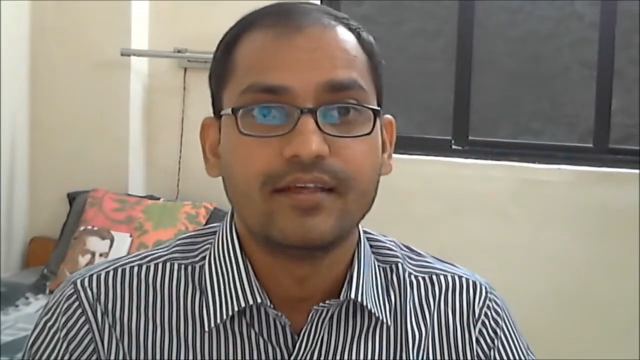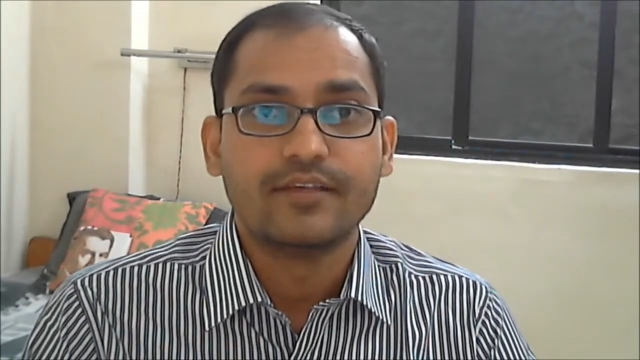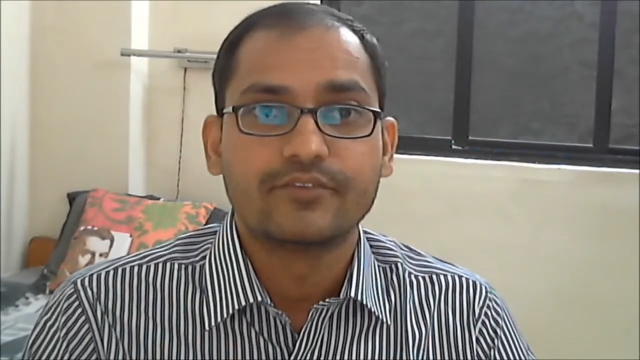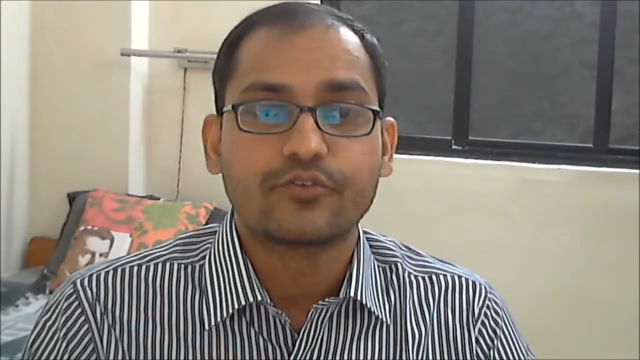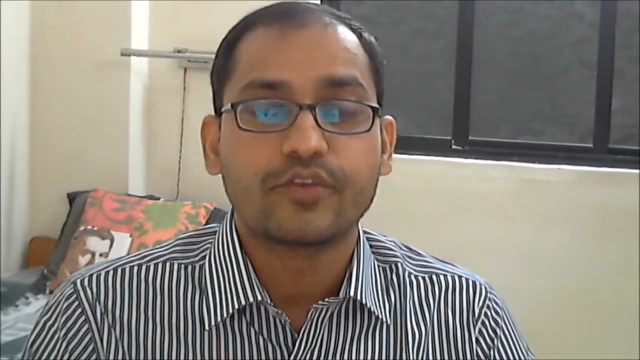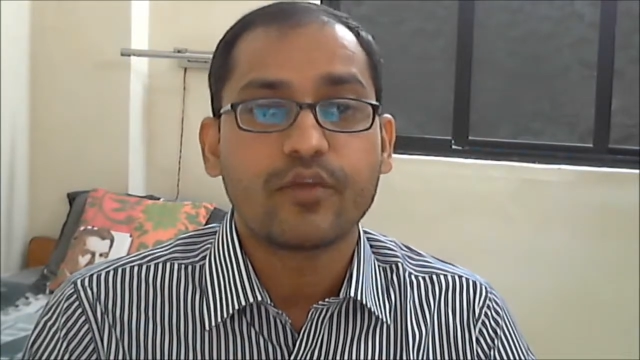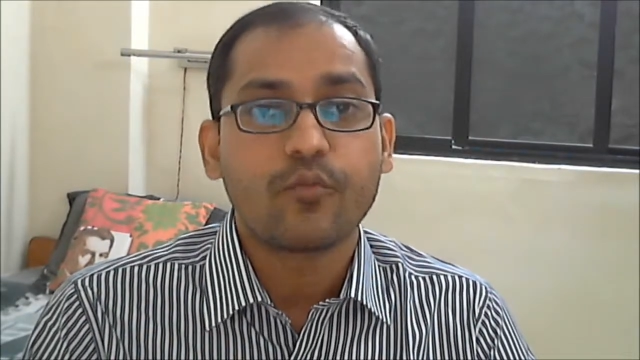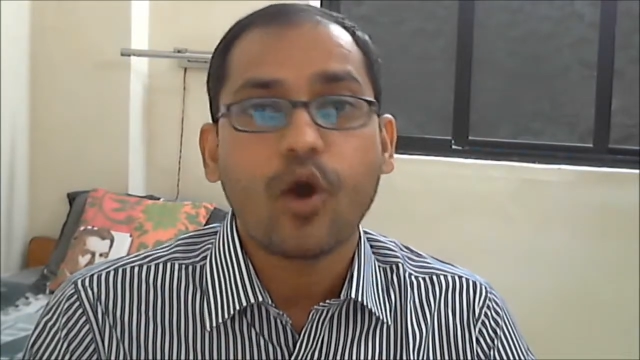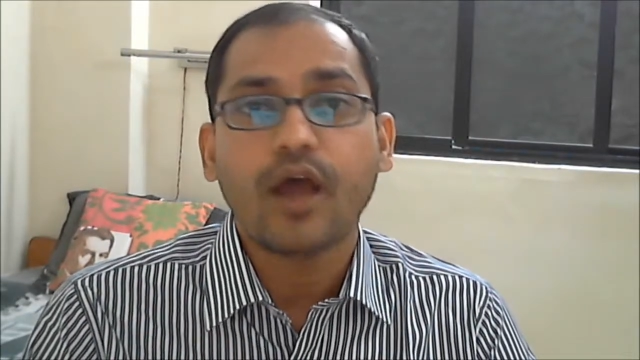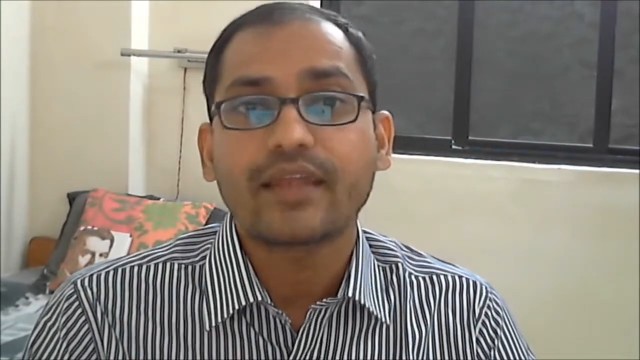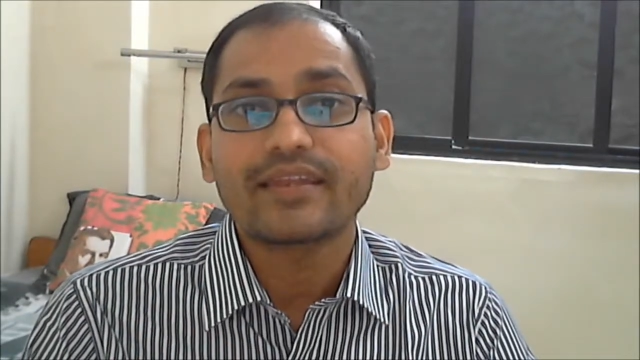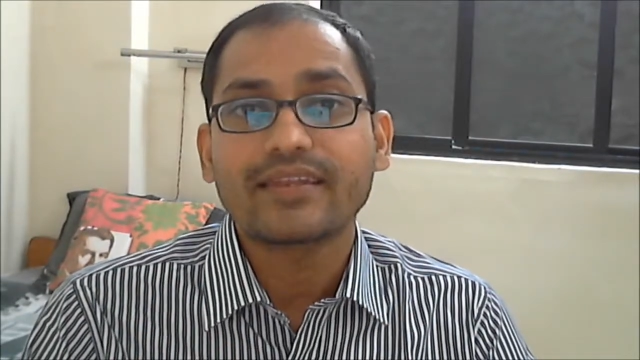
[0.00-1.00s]
so they
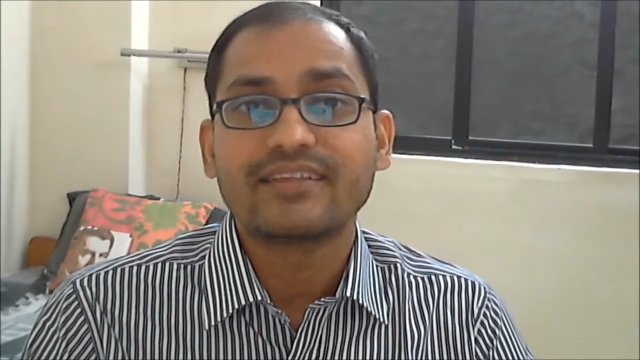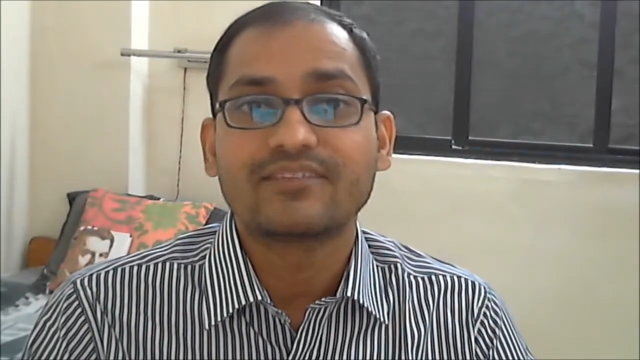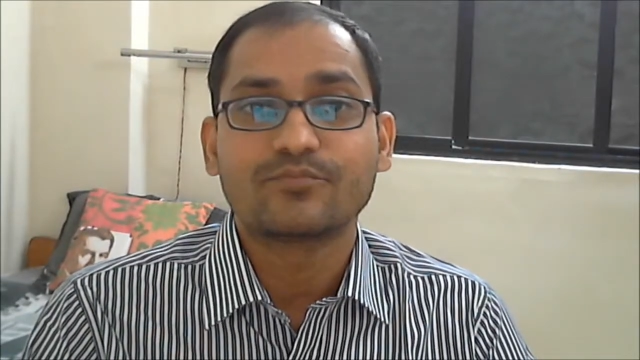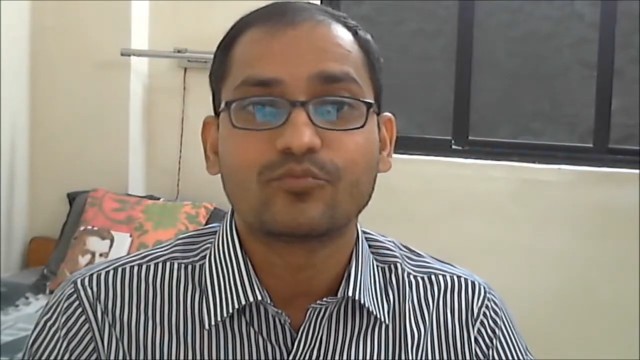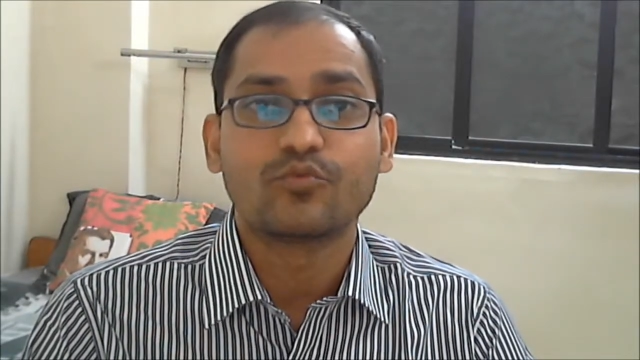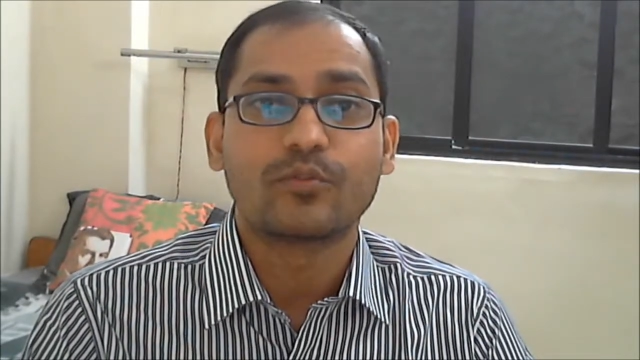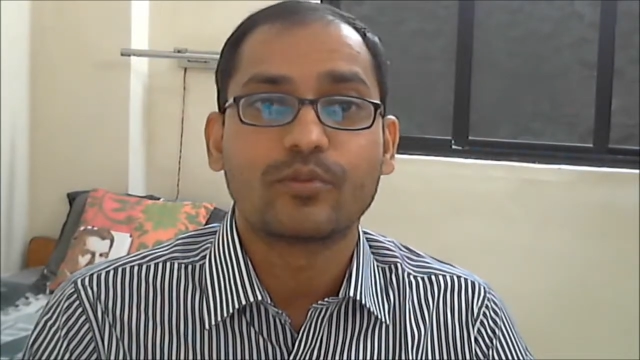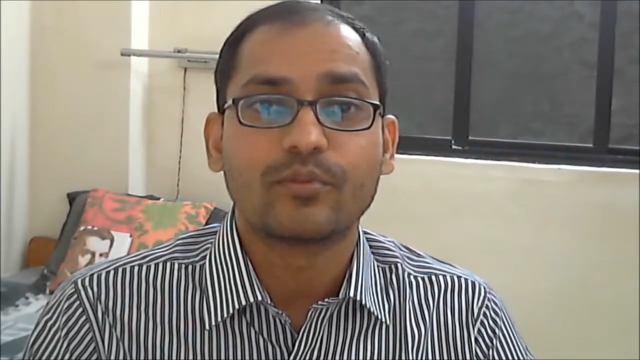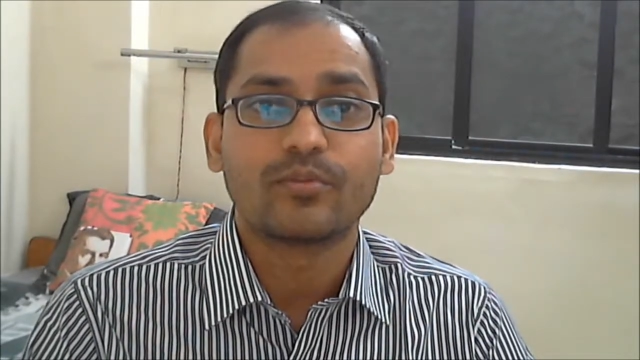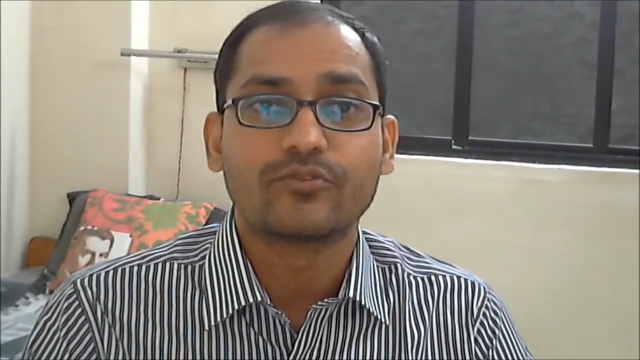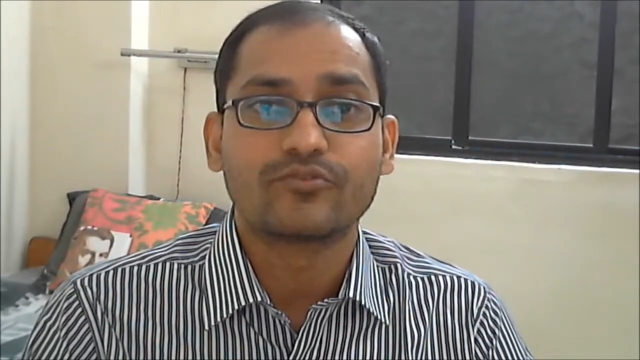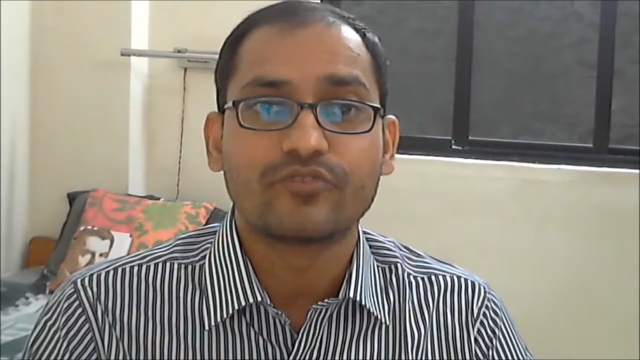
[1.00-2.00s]
want these poor
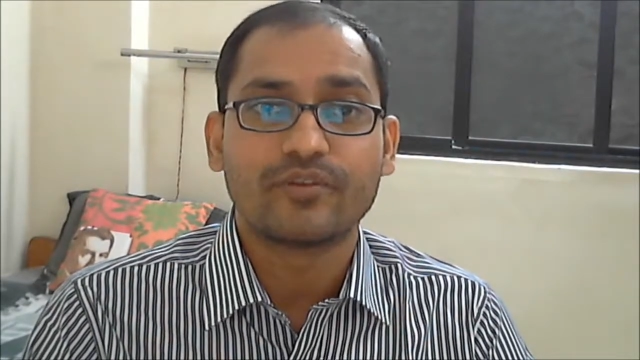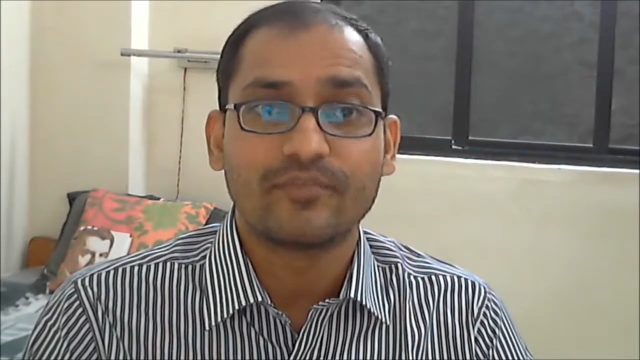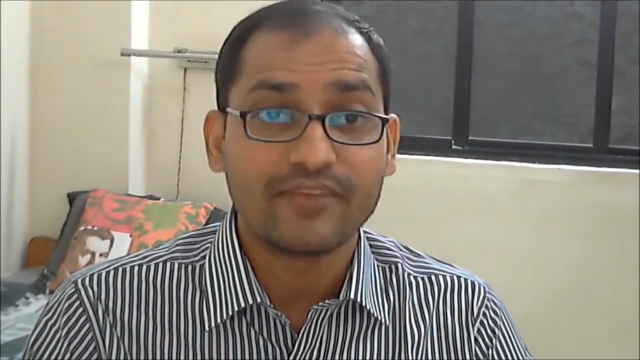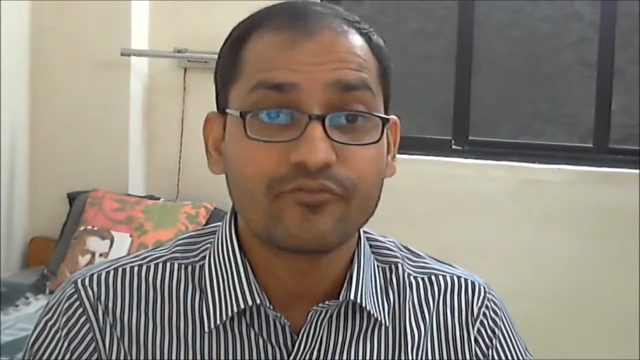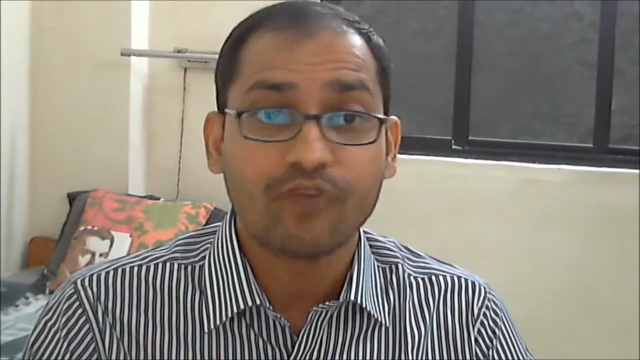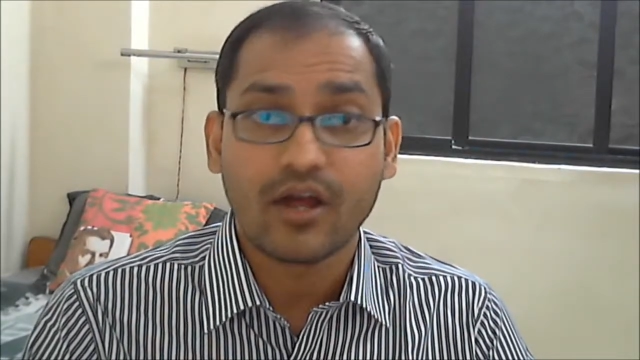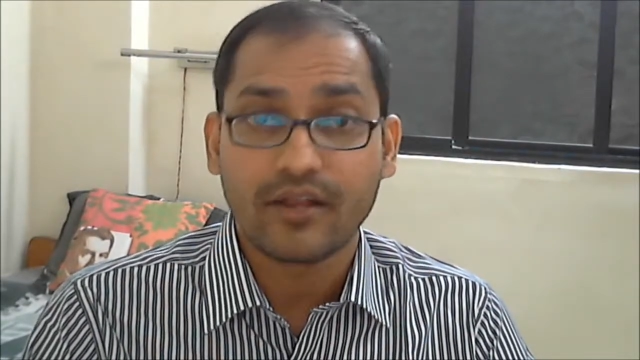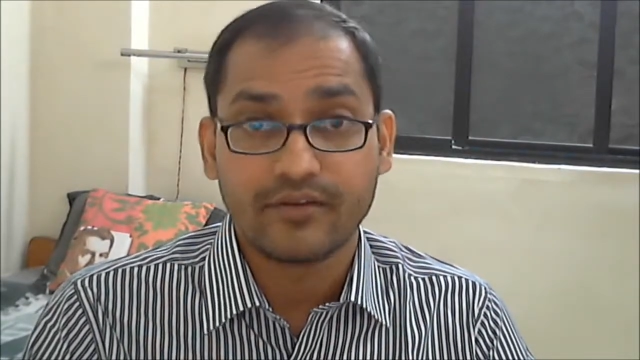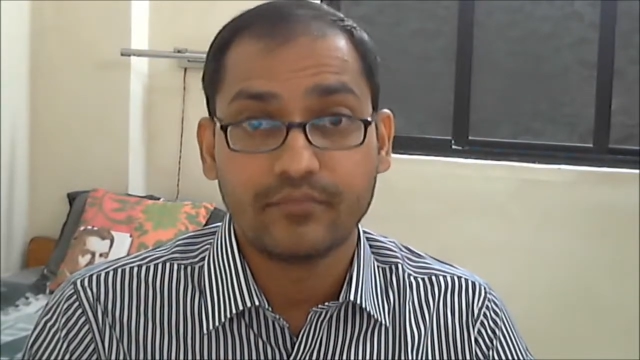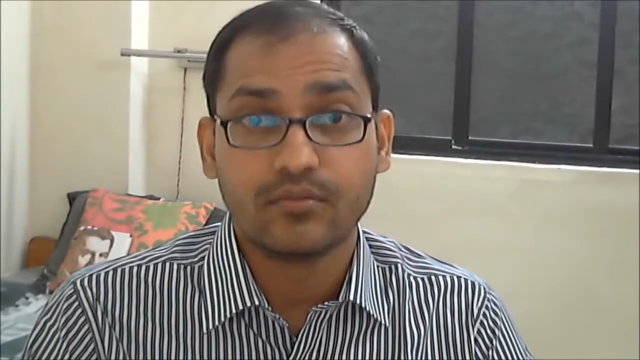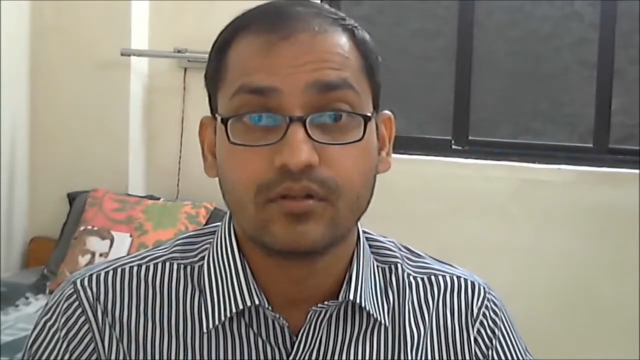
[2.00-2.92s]
people to remain vulnerable